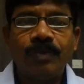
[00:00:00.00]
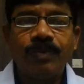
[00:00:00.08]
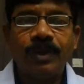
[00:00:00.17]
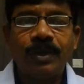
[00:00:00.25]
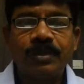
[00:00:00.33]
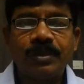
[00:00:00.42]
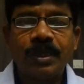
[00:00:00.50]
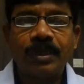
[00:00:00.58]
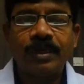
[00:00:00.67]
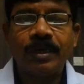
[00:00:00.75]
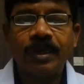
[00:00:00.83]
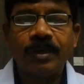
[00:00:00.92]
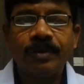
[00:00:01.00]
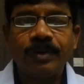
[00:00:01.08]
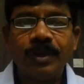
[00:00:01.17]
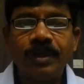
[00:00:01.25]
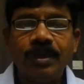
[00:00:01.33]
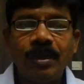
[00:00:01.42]
For chartered
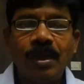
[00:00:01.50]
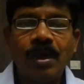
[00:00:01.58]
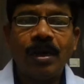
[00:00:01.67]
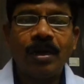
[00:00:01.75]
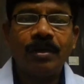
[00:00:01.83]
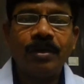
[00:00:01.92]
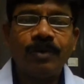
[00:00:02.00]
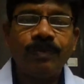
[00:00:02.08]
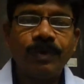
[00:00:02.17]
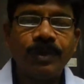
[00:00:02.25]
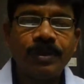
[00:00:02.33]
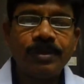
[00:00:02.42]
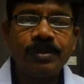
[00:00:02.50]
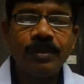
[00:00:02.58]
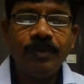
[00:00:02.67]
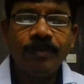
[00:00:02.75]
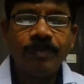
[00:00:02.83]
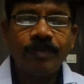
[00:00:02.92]
accountant, audit fee
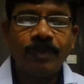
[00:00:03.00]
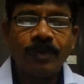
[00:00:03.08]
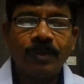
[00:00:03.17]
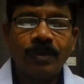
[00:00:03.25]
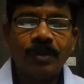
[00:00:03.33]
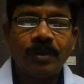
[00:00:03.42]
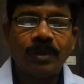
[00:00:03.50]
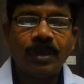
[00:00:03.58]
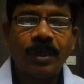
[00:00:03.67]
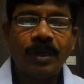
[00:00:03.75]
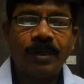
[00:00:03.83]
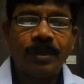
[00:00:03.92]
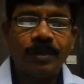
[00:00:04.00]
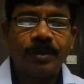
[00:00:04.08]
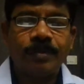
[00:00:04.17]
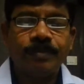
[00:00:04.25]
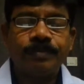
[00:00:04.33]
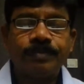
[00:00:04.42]
is direct
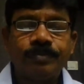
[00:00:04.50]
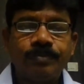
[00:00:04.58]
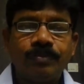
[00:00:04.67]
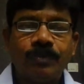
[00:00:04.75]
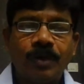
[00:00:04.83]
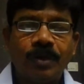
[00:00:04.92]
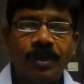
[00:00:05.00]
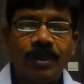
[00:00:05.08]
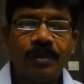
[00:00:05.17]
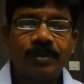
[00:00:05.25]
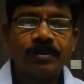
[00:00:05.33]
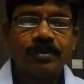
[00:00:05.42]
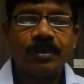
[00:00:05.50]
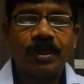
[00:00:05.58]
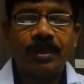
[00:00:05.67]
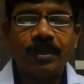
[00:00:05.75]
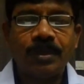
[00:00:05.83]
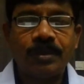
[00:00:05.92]
income. Okay,
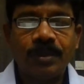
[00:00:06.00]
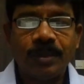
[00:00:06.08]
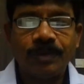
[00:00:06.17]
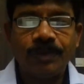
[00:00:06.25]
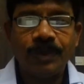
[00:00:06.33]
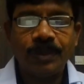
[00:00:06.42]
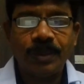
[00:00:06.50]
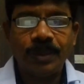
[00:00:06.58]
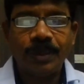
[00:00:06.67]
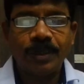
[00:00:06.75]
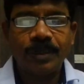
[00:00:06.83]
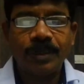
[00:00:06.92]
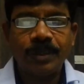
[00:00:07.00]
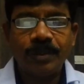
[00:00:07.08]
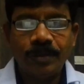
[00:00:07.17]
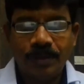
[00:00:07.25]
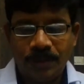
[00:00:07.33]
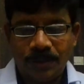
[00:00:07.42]
that we created
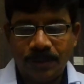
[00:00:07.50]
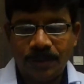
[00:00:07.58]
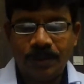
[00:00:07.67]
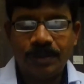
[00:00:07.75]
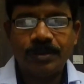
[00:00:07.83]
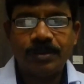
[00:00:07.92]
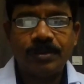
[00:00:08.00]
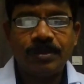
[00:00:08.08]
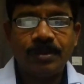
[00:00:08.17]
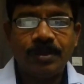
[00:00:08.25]
in this